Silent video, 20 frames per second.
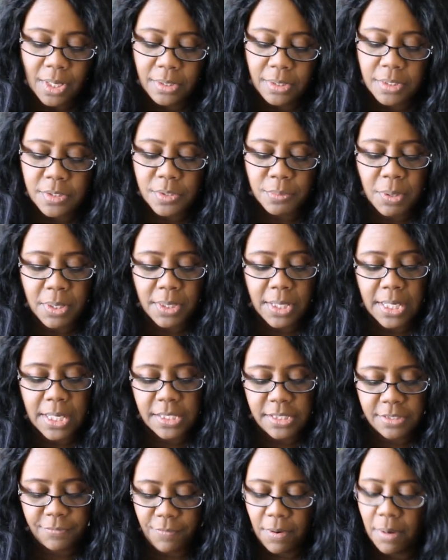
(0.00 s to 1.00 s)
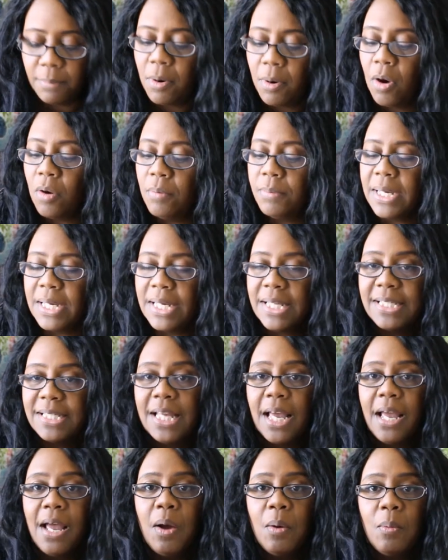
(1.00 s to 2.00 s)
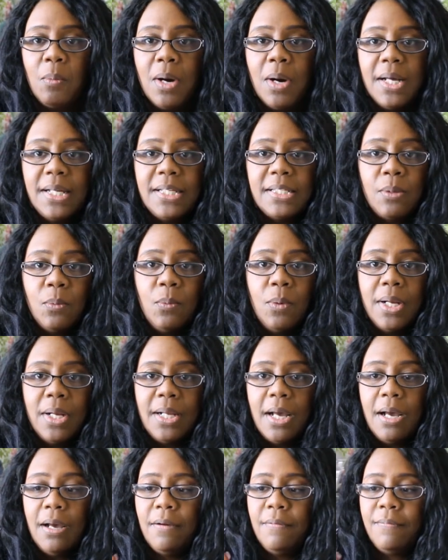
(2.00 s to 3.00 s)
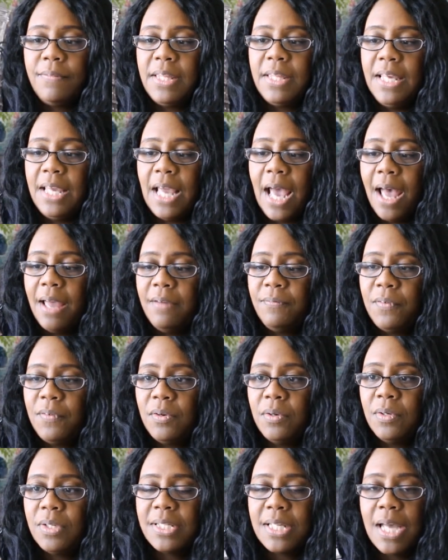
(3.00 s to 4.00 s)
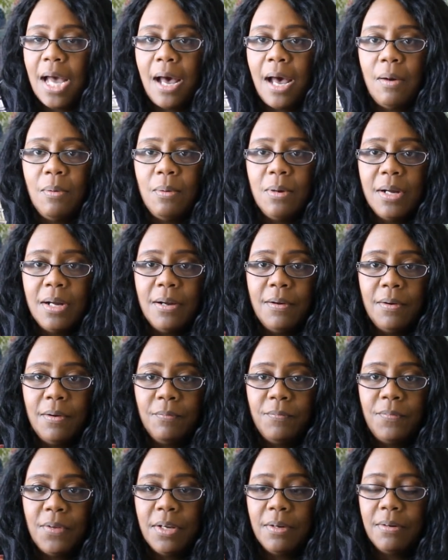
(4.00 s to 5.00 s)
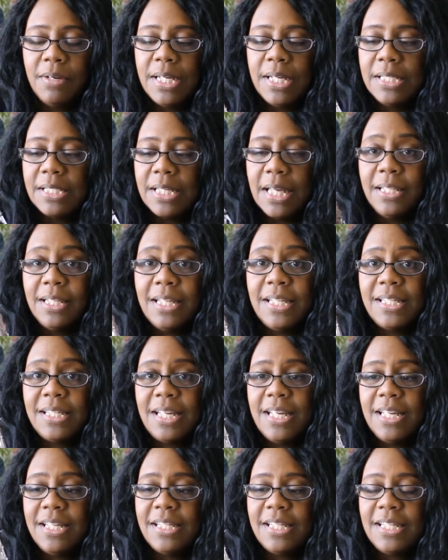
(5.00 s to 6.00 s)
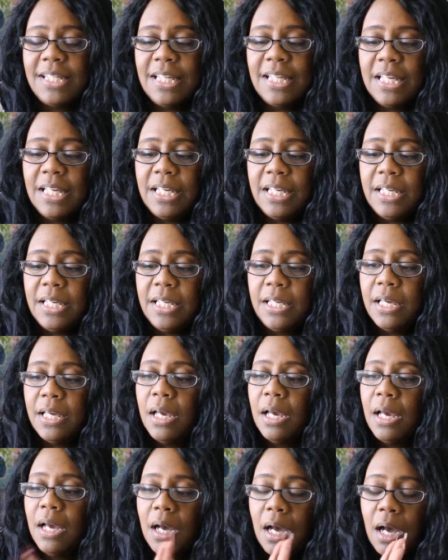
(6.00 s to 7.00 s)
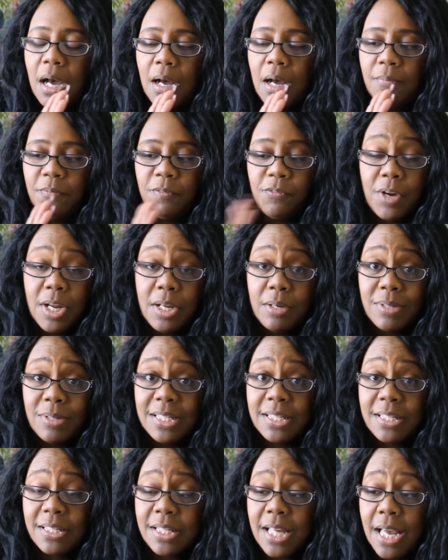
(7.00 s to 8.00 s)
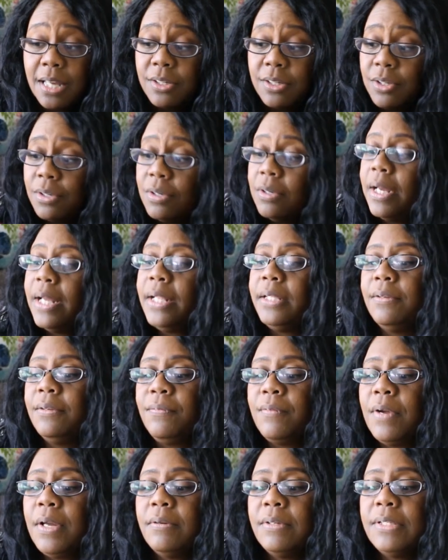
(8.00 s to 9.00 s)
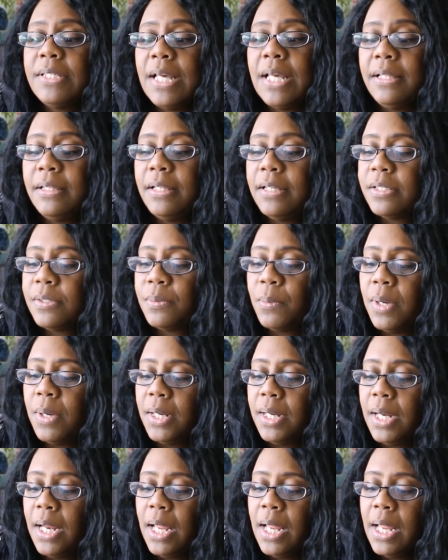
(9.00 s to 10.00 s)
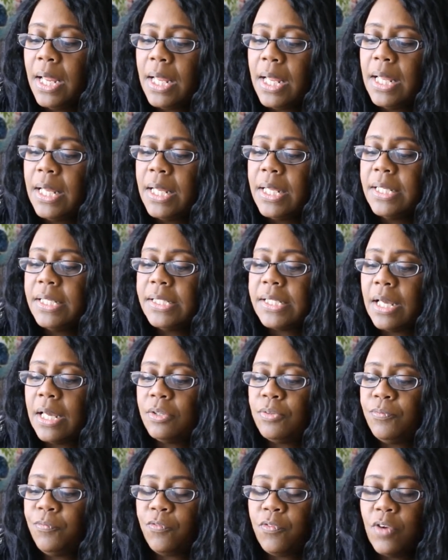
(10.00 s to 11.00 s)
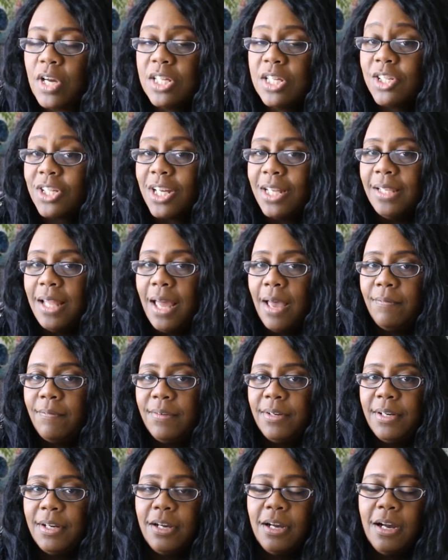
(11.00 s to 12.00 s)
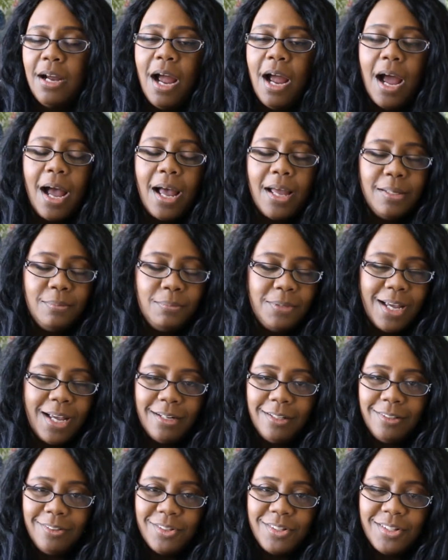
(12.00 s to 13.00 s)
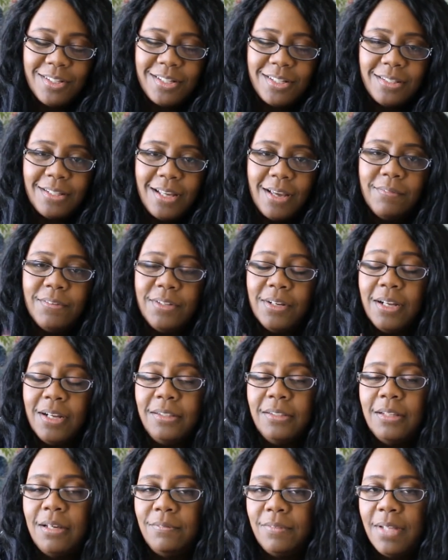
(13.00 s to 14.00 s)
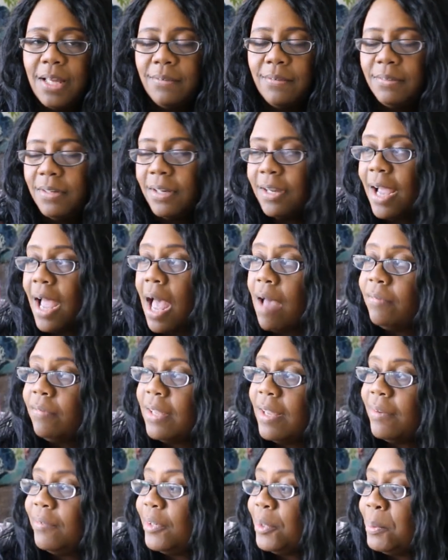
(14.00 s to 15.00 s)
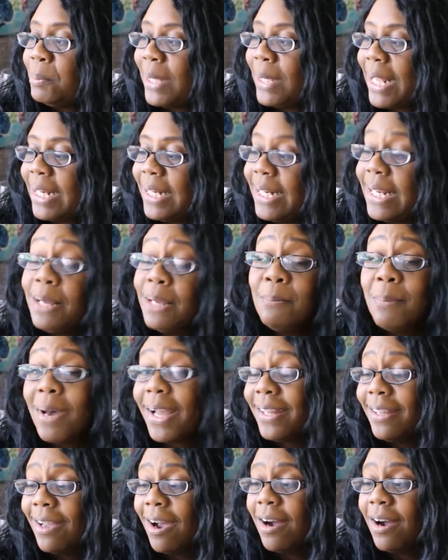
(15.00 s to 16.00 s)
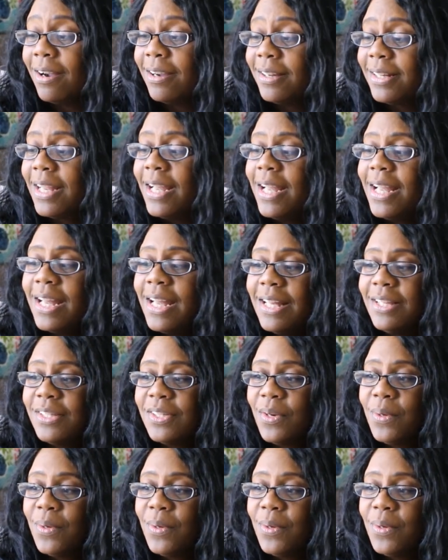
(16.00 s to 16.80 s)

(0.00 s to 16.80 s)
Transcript: this one is from HomeGoods, was one of the Eiffel Tower figurines, and this is the um, fragrance satchel, and the fragrance on this one is French lavender. I am not allergic to lavender. I love lavender. I have lavender planted in my yard, and